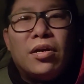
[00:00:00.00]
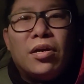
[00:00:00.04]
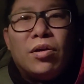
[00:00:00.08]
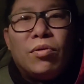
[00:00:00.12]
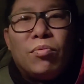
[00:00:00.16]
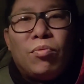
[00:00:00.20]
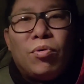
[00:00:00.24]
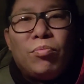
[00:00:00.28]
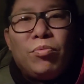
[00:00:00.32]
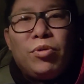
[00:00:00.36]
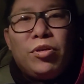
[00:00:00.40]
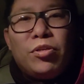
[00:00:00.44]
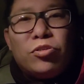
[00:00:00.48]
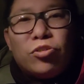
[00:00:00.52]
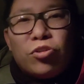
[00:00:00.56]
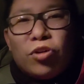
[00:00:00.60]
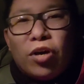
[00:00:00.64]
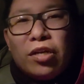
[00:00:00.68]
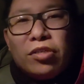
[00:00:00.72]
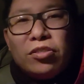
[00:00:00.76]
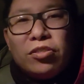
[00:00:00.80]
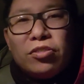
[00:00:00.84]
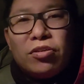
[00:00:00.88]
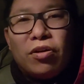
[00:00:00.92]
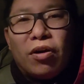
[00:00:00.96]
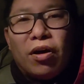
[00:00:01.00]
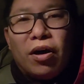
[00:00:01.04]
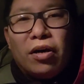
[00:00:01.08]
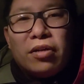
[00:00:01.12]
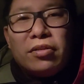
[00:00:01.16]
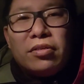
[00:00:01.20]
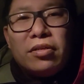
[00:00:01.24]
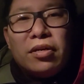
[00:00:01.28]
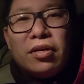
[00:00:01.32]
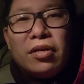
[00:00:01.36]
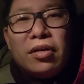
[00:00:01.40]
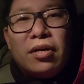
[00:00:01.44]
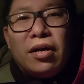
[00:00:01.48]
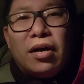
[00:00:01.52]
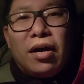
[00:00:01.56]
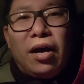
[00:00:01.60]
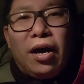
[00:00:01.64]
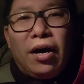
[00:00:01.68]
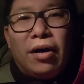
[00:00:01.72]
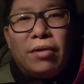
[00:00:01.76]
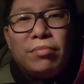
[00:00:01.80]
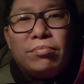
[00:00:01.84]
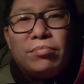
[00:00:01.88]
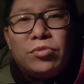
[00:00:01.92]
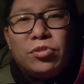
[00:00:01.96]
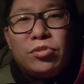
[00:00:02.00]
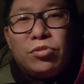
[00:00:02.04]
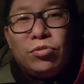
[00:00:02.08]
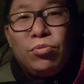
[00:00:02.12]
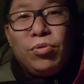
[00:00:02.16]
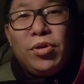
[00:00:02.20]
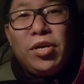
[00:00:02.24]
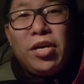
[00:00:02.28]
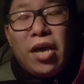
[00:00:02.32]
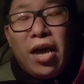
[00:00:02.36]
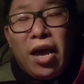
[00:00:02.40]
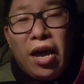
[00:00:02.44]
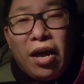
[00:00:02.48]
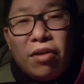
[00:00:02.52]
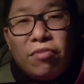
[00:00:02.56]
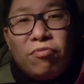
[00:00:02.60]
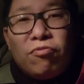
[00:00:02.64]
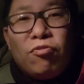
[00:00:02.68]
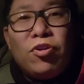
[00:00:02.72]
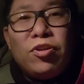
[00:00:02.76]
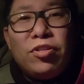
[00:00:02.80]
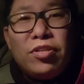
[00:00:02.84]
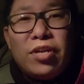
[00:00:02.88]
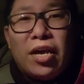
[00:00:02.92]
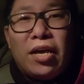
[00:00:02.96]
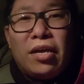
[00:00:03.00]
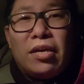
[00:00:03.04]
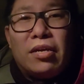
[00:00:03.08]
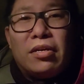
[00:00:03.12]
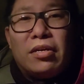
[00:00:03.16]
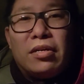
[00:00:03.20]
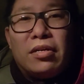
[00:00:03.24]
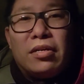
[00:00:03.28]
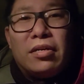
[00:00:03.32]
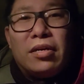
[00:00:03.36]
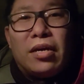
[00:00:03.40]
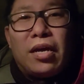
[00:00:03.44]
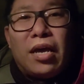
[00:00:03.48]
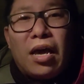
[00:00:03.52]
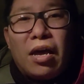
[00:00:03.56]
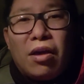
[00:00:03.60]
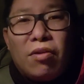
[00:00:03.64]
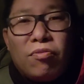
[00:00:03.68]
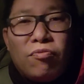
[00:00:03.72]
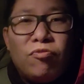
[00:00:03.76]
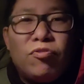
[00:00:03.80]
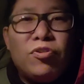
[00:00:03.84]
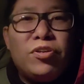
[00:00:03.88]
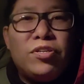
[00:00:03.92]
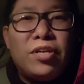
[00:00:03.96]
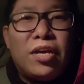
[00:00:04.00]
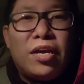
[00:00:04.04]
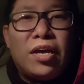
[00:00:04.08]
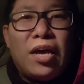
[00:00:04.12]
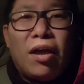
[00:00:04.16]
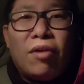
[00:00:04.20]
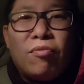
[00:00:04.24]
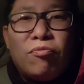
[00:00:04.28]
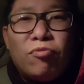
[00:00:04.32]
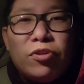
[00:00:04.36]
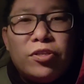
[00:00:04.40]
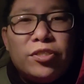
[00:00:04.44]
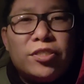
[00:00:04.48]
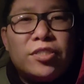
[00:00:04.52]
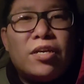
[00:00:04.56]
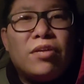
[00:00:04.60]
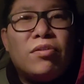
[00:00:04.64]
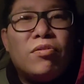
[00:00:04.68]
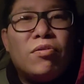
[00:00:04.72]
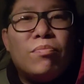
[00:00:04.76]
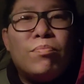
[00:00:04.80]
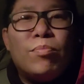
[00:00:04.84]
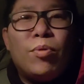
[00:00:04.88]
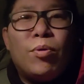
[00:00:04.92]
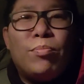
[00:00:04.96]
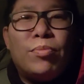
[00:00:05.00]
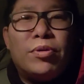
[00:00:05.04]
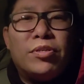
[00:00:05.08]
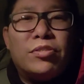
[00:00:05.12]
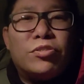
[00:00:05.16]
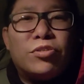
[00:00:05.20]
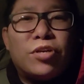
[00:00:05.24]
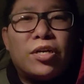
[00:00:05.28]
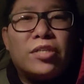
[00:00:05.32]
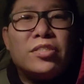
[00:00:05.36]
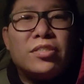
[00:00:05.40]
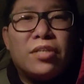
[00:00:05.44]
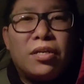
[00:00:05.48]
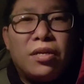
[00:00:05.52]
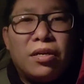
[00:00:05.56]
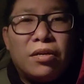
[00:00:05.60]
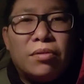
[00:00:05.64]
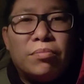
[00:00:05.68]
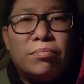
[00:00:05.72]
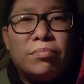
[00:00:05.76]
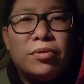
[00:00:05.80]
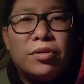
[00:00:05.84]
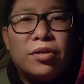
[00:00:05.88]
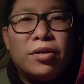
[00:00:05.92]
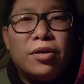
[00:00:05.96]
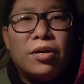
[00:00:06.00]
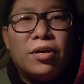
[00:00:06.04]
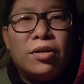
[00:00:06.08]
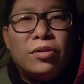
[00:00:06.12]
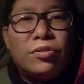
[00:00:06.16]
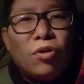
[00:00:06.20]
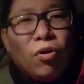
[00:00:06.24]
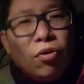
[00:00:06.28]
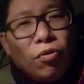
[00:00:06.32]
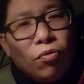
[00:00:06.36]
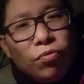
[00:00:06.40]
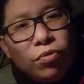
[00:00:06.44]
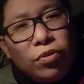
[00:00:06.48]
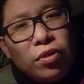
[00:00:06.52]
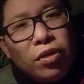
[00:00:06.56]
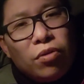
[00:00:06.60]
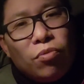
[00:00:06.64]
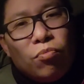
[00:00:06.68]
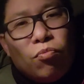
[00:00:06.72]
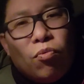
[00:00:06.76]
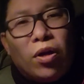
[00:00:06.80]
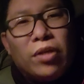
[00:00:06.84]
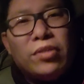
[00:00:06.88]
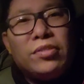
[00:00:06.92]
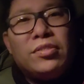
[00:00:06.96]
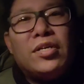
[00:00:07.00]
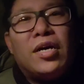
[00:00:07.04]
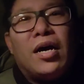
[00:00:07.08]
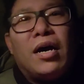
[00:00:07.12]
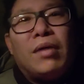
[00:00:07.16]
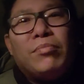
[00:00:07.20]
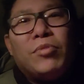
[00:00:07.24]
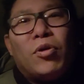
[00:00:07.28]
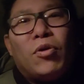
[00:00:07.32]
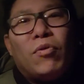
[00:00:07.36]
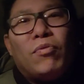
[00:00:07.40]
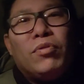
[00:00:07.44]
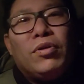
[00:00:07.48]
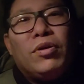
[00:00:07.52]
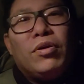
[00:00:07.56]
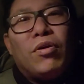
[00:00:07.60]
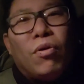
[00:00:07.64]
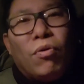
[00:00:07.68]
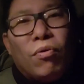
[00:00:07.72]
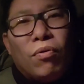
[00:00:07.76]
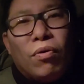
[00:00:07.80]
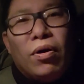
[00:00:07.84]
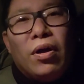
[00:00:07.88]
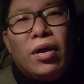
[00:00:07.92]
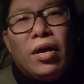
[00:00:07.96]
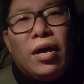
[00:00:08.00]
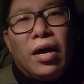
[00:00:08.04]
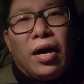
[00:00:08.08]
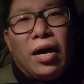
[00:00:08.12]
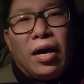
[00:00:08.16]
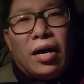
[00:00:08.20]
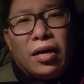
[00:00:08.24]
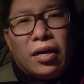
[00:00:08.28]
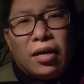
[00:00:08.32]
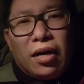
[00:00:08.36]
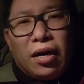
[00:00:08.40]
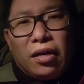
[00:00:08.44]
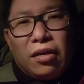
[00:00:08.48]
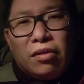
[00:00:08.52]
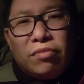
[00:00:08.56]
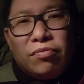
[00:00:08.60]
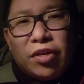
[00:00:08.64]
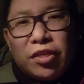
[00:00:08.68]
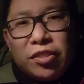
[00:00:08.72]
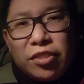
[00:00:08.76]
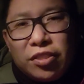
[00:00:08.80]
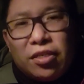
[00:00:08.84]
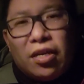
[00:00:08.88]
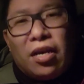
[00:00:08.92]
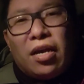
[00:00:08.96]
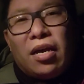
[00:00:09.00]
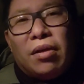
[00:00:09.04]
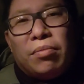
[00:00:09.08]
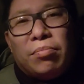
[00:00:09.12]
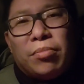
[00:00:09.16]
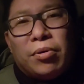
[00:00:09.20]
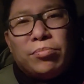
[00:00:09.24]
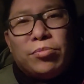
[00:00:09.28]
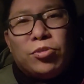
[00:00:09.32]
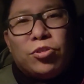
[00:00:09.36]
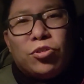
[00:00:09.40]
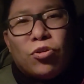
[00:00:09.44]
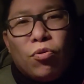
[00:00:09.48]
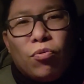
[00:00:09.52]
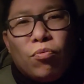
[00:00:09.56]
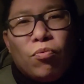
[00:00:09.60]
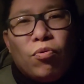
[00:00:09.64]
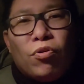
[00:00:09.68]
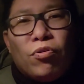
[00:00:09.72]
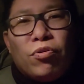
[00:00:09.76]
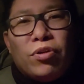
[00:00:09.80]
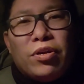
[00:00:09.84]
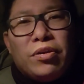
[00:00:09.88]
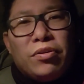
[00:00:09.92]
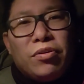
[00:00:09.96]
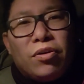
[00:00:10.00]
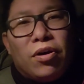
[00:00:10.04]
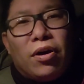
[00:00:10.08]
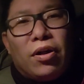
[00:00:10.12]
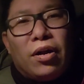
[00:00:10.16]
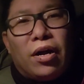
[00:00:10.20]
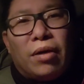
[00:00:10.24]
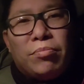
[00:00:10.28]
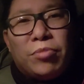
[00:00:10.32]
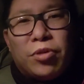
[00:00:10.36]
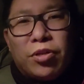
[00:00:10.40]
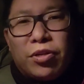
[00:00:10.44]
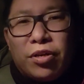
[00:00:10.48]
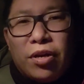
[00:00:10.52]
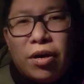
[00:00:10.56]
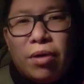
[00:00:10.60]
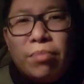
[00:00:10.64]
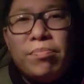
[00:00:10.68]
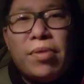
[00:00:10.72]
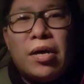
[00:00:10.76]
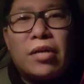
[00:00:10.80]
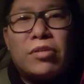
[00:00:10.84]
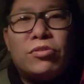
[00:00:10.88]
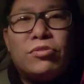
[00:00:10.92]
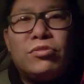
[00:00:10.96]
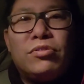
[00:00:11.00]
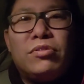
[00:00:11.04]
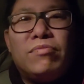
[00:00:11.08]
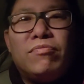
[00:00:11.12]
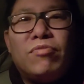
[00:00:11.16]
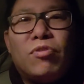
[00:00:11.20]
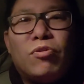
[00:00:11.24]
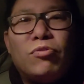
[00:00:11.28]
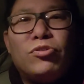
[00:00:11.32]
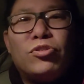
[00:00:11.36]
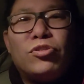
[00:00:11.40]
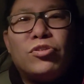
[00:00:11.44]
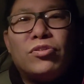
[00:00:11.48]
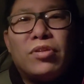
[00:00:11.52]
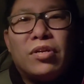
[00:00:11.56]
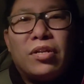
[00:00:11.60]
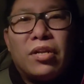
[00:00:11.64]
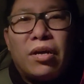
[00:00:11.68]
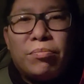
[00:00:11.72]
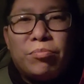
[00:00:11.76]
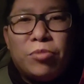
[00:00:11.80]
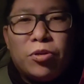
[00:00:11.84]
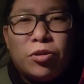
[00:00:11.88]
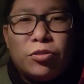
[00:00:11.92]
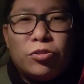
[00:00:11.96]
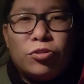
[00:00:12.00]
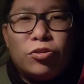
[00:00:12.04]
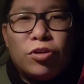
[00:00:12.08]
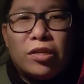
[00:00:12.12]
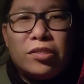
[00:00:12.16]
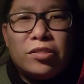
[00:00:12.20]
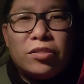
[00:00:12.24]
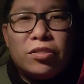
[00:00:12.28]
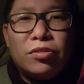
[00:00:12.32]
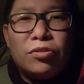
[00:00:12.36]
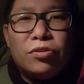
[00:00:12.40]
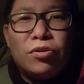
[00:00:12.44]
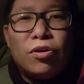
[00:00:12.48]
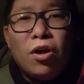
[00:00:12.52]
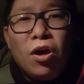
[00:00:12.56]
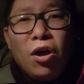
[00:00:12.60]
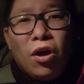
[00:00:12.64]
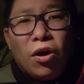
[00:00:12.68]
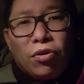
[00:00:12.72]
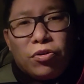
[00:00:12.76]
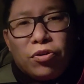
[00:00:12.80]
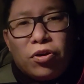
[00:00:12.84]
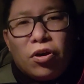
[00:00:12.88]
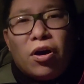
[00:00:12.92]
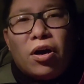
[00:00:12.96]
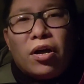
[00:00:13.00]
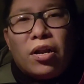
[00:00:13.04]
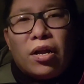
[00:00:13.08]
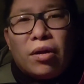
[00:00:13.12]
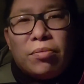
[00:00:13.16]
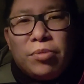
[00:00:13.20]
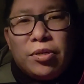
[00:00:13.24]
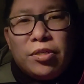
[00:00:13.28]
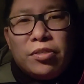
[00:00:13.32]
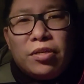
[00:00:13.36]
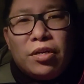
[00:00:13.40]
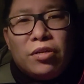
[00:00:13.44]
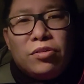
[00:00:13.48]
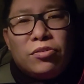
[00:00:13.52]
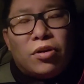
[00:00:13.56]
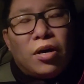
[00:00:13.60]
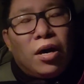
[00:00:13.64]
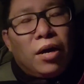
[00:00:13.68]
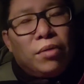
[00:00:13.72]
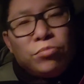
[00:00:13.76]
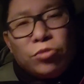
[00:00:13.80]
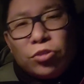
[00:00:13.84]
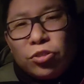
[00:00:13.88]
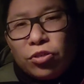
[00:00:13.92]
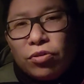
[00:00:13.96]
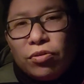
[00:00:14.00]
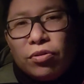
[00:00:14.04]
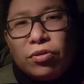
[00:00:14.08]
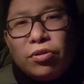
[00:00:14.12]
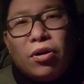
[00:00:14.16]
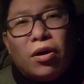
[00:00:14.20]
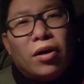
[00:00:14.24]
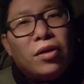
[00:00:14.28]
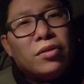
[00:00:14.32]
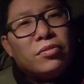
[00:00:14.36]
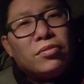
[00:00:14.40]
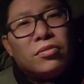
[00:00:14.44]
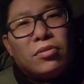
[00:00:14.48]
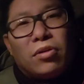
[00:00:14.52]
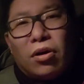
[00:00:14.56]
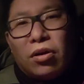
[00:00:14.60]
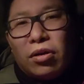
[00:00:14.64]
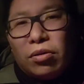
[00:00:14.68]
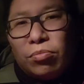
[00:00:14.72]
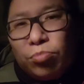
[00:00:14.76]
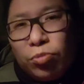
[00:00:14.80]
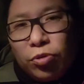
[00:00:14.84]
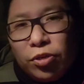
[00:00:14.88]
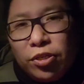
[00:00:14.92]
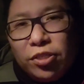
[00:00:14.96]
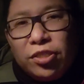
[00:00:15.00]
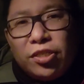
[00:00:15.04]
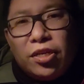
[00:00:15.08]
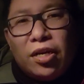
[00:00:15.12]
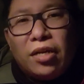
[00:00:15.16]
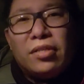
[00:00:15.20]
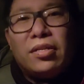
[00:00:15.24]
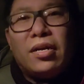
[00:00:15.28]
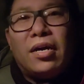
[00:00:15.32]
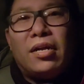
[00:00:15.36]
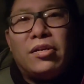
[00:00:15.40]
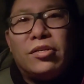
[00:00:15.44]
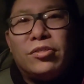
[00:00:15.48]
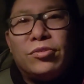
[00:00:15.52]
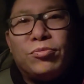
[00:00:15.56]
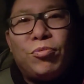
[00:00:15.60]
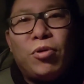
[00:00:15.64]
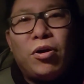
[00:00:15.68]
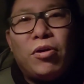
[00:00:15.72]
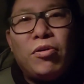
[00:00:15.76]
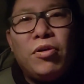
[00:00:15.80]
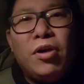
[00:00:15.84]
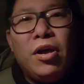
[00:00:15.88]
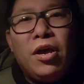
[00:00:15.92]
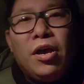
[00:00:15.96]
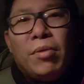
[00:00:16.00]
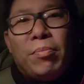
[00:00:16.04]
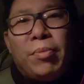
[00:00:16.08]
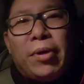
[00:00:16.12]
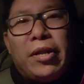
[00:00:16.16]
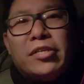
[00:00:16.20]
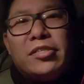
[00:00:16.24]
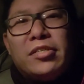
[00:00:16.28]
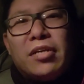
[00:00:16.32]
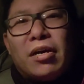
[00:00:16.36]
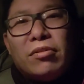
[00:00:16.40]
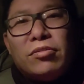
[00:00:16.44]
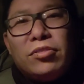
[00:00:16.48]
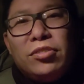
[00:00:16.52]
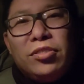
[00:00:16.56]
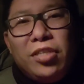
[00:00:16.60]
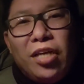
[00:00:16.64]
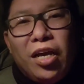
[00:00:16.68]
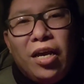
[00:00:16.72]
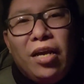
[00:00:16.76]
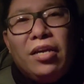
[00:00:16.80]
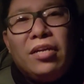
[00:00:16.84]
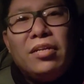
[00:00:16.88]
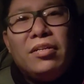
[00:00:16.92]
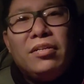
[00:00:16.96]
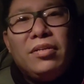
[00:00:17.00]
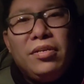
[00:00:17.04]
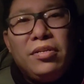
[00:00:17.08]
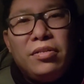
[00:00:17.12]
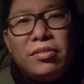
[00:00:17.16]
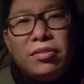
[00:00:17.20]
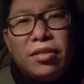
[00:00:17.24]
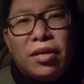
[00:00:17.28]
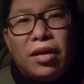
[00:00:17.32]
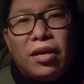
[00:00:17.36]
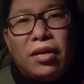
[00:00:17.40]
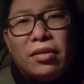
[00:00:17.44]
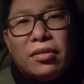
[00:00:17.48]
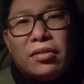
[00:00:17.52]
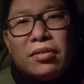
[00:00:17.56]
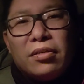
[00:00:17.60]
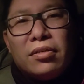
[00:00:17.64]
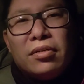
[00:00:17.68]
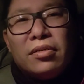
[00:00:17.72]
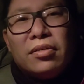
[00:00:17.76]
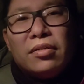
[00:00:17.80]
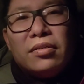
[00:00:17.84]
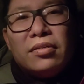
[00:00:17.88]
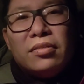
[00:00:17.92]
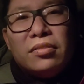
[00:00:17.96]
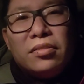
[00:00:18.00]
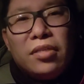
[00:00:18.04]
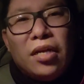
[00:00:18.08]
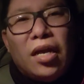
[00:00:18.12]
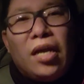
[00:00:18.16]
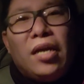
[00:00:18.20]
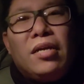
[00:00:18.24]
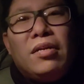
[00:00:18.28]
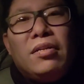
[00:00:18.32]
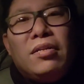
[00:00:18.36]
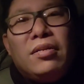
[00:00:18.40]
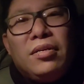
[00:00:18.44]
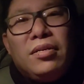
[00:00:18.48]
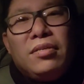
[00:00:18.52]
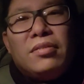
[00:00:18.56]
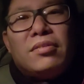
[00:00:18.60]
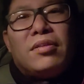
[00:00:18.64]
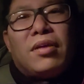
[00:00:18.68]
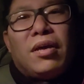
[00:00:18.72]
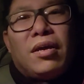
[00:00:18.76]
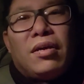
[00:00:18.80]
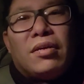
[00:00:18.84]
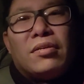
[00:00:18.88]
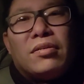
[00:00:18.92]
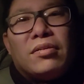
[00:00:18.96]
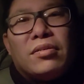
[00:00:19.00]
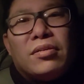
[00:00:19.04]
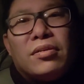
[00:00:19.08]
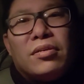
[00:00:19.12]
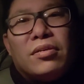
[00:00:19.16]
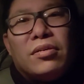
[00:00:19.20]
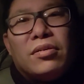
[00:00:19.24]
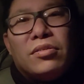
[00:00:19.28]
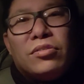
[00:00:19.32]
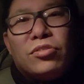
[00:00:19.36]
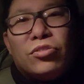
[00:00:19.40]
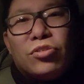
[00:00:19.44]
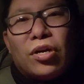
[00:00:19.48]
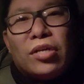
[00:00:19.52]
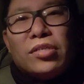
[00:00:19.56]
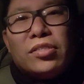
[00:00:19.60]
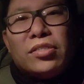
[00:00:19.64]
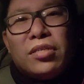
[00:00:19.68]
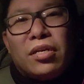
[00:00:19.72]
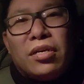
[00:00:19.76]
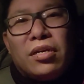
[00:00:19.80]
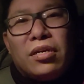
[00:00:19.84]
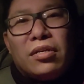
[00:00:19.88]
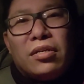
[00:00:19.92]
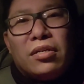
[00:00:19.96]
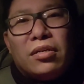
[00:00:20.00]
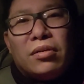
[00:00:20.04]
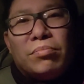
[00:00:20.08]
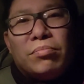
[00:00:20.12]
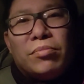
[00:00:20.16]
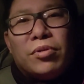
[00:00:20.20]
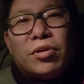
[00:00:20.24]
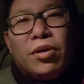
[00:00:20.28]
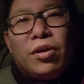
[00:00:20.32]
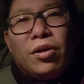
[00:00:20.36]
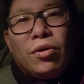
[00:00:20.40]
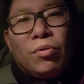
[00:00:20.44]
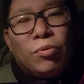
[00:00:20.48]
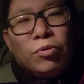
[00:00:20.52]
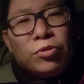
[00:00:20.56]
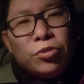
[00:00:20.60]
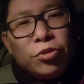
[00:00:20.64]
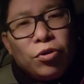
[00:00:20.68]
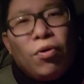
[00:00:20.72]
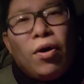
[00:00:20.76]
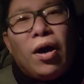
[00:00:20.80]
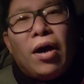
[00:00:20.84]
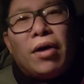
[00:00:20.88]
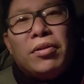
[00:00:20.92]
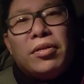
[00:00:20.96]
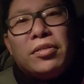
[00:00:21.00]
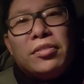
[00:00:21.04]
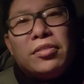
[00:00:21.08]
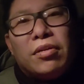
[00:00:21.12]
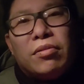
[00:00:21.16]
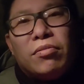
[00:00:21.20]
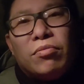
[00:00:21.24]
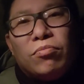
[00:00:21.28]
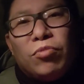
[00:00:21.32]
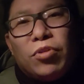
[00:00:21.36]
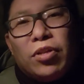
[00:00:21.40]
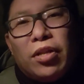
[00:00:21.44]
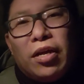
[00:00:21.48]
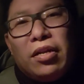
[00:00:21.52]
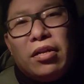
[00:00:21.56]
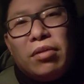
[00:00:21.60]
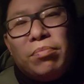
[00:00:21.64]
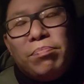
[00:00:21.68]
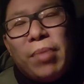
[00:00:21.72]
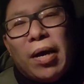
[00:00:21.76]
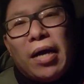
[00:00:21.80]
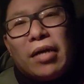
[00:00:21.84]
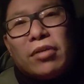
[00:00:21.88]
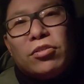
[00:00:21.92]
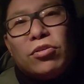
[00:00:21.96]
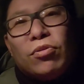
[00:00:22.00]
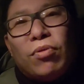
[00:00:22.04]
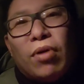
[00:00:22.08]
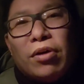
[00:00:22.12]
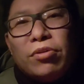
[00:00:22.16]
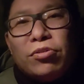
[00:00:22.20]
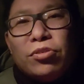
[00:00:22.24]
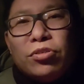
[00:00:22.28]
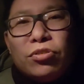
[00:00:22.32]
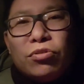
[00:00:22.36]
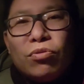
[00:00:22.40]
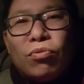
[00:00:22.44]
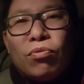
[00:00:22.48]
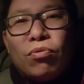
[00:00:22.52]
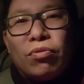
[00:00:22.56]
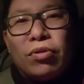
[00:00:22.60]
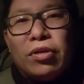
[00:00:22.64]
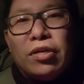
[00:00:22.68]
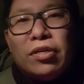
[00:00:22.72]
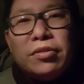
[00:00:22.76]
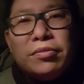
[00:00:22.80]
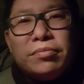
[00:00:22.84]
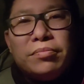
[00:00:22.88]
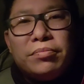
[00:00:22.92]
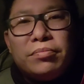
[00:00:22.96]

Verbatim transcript: When we trust God, um, do we every day, every day, every single moment trusting Him? Not only at one time, not only, oh, uh, I have exam, I'm so worried, God, I'm going to come back to devotion and I'm going to trust in you. oh, God, I'm in danger. I'm sure God, God appreciate that as well. But it's our daily thing, daily thing, trusting in Him. Well, so how does it relate it back to our story?